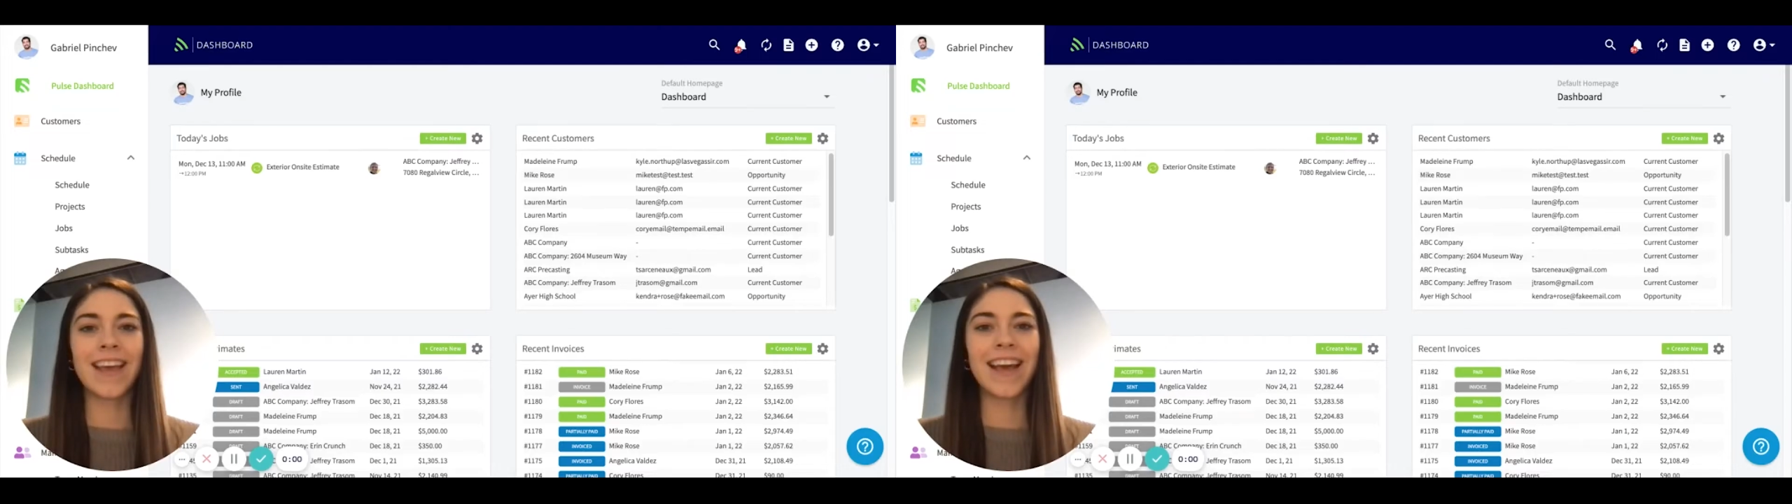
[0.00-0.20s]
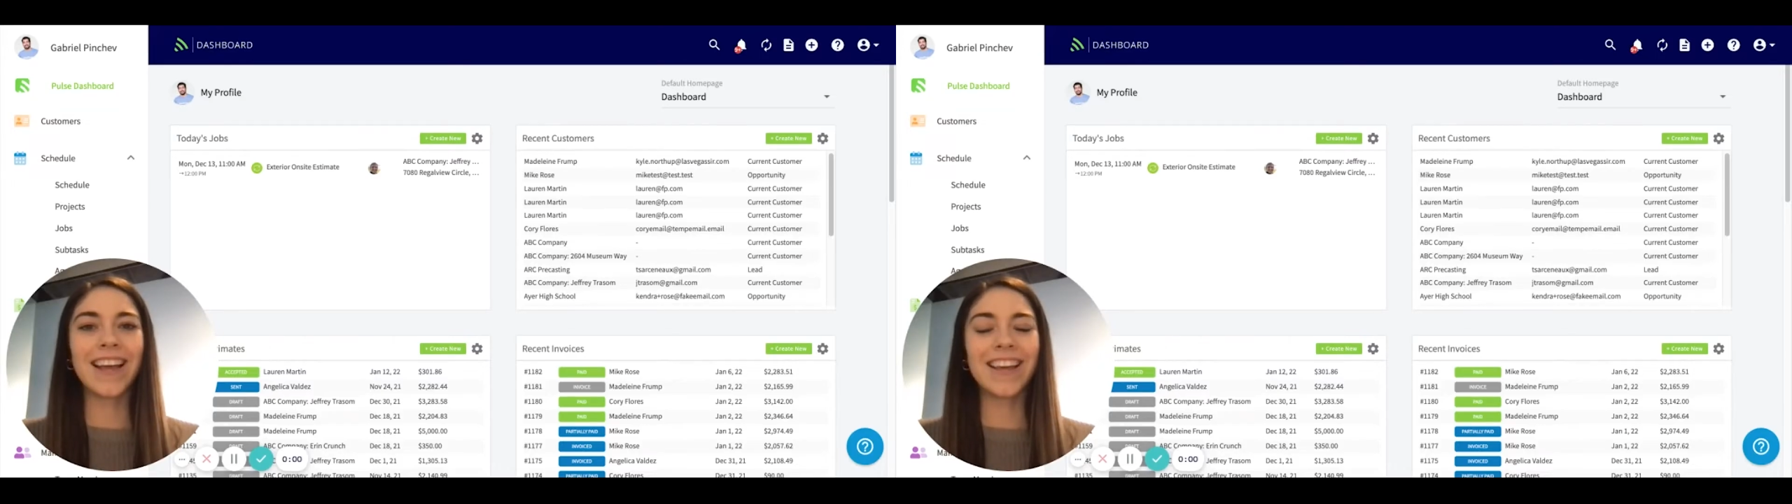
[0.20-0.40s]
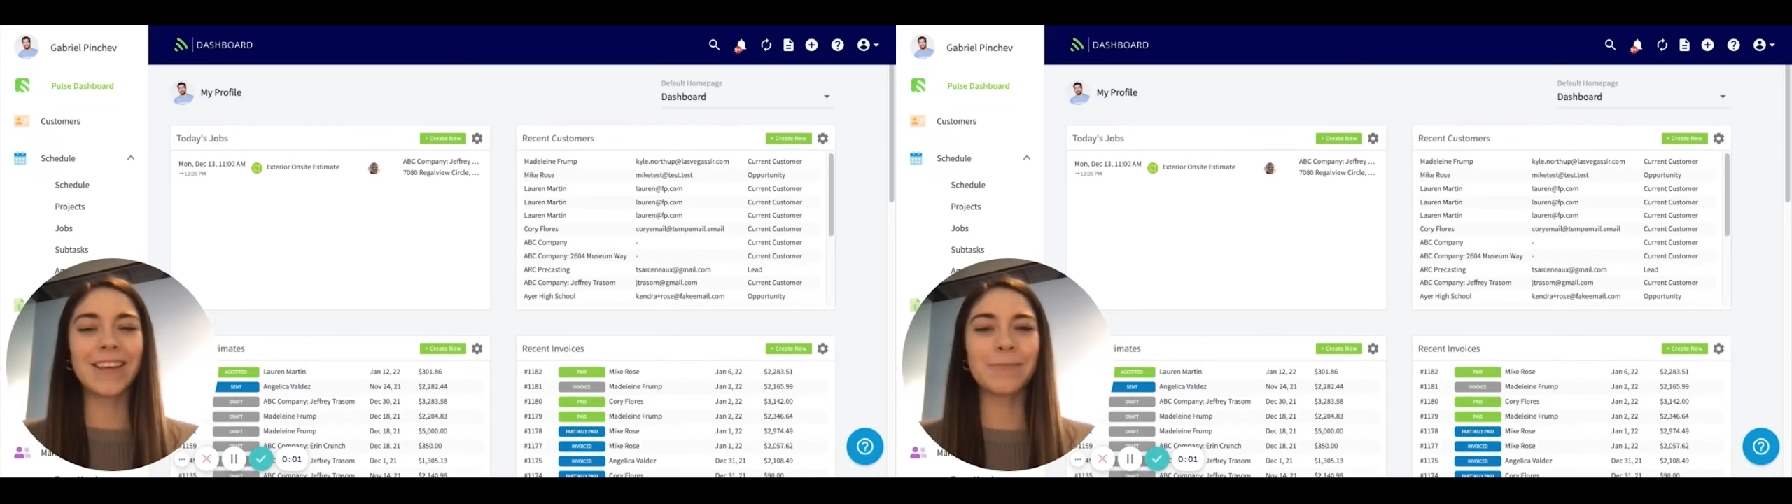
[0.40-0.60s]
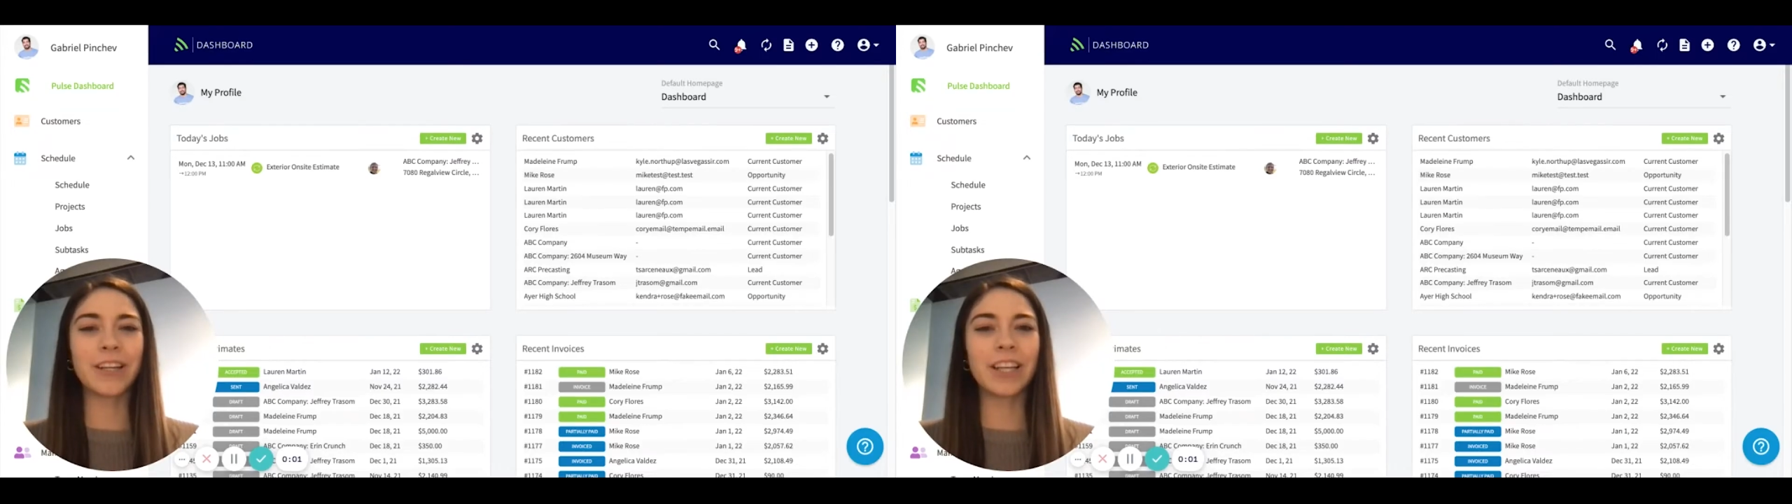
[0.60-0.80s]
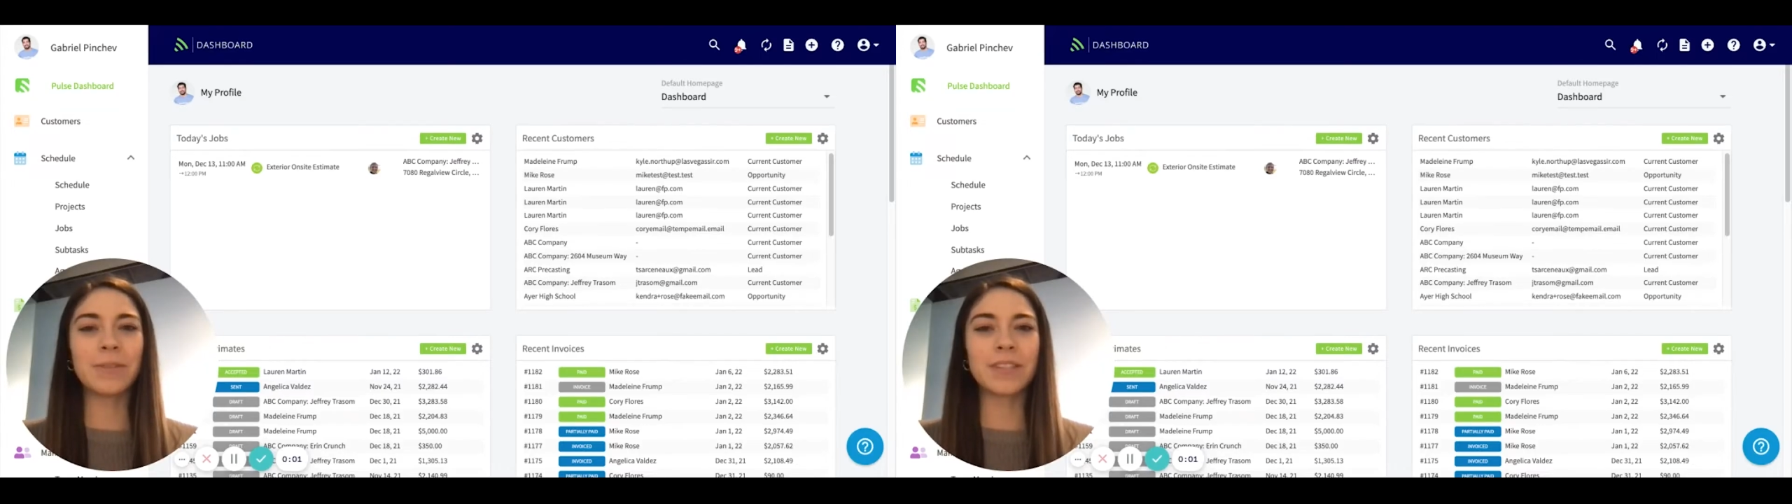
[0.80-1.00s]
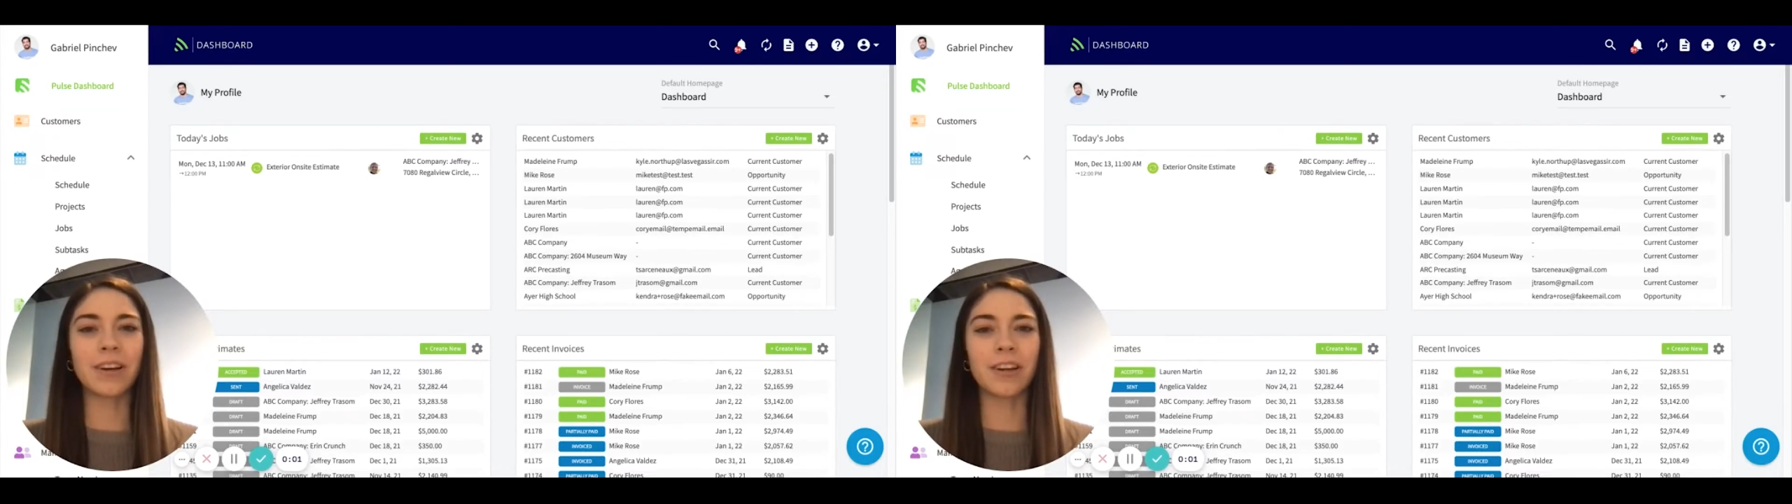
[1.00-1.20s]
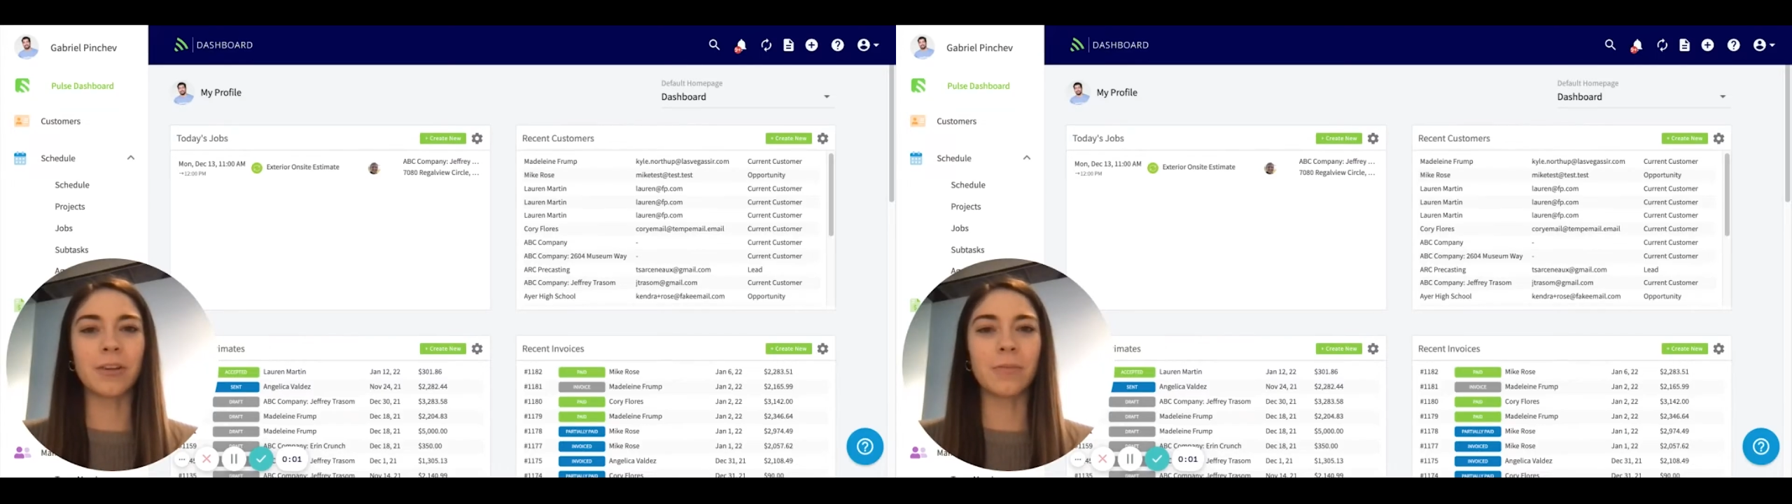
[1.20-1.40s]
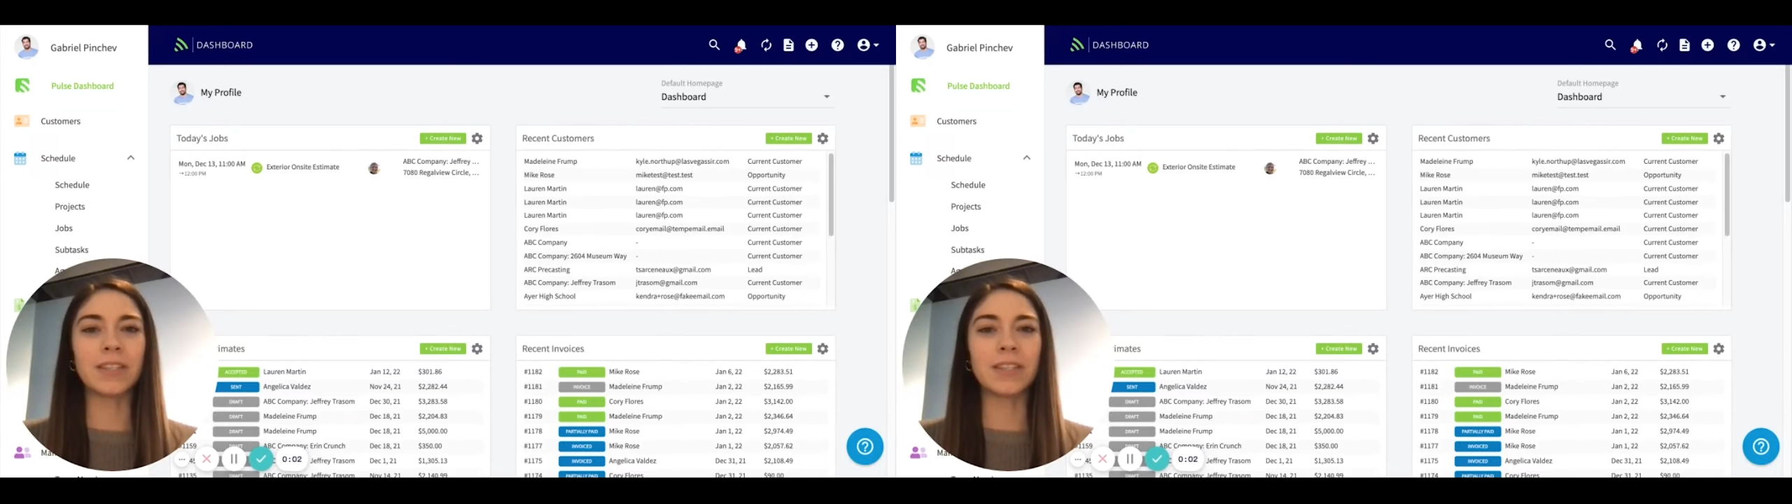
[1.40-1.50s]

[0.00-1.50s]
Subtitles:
Hi, my name is Autumn,